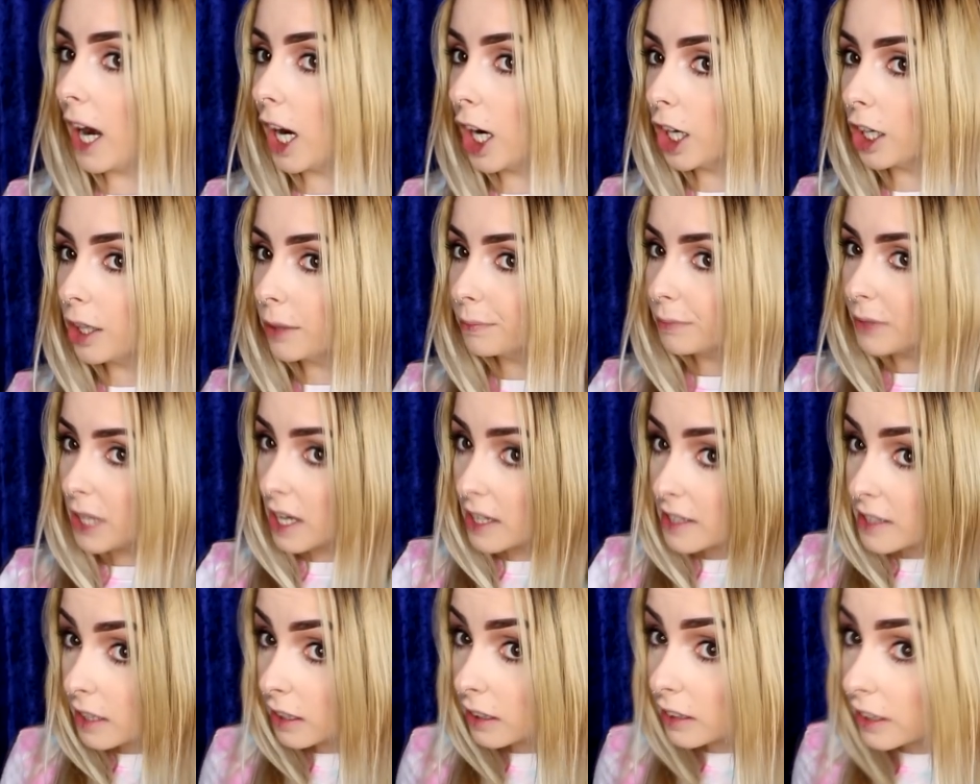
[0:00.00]
hair,
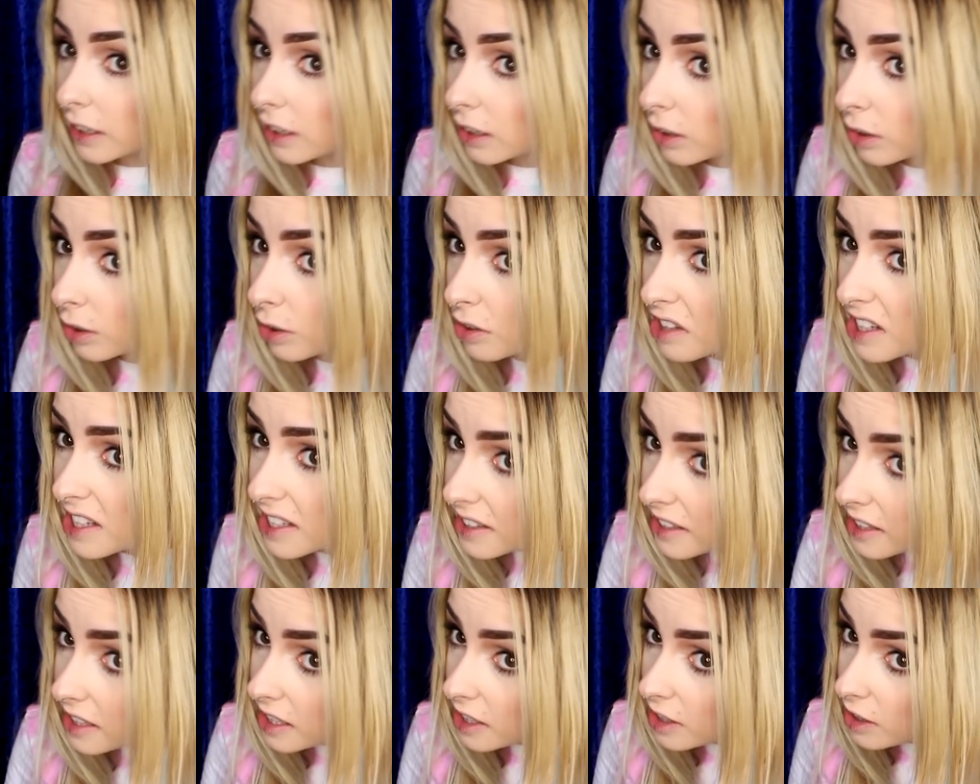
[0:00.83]
it's a little
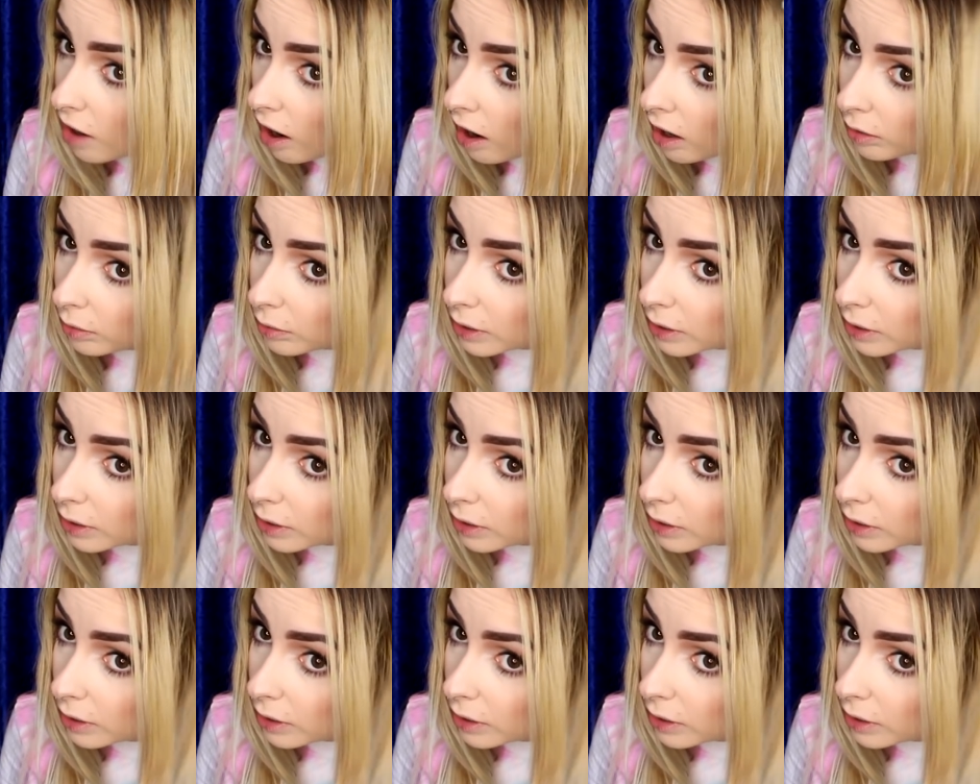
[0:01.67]
greasy, not